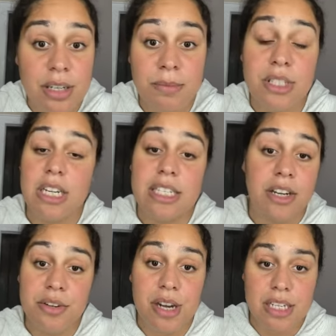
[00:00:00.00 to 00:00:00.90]
I'm just gonna
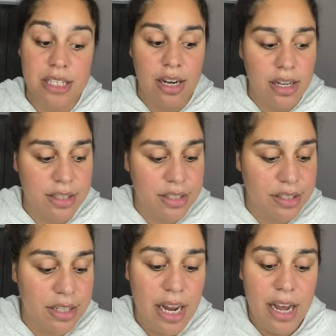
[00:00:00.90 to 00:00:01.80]
tell you guys the
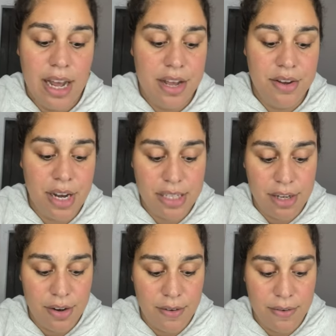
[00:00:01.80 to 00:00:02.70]
colors and you guys
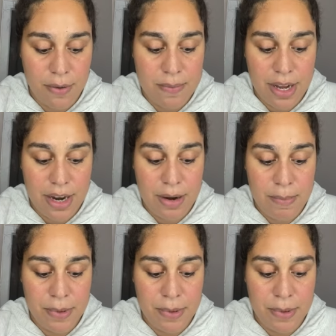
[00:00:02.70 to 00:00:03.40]
can go from there.